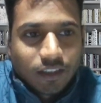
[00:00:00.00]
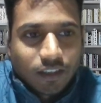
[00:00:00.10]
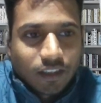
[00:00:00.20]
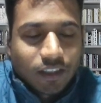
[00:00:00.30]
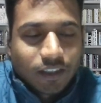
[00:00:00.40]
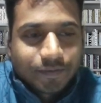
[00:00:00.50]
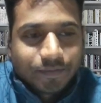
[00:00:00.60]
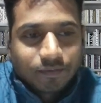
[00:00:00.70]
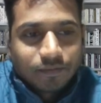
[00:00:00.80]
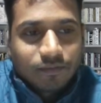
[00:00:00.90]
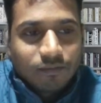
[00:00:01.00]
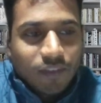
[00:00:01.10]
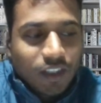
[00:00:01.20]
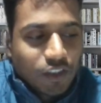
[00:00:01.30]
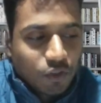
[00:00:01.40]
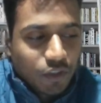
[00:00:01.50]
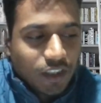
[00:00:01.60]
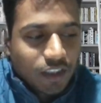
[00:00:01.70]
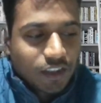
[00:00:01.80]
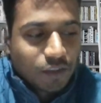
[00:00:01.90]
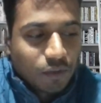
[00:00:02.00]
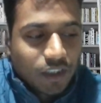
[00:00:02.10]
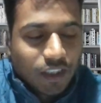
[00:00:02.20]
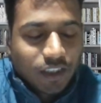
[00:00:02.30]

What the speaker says: Uh, so induction motor